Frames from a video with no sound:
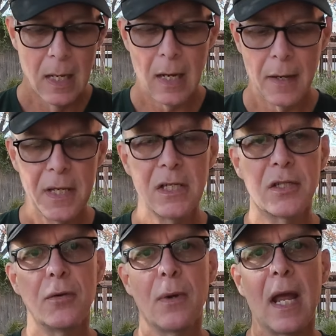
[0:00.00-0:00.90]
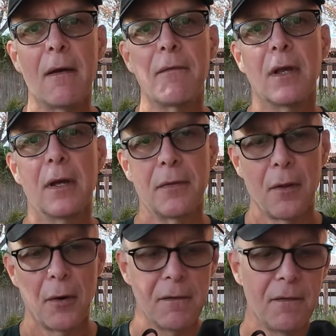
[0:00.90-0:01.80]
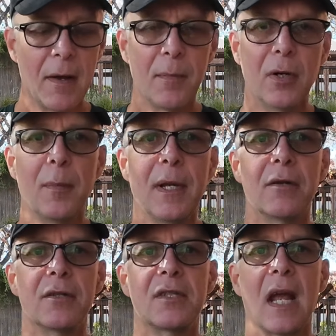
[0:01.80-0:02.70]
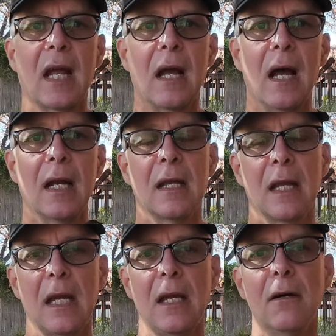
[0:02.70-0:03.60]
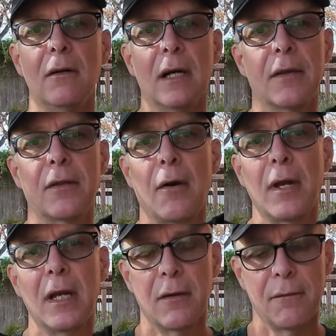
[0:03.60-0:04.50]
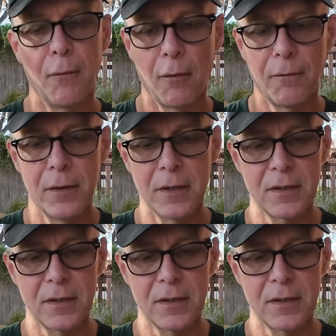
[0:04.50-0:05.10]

Uh, these do have the 35 millimeters stack height in the heel and 30 in the forefoot,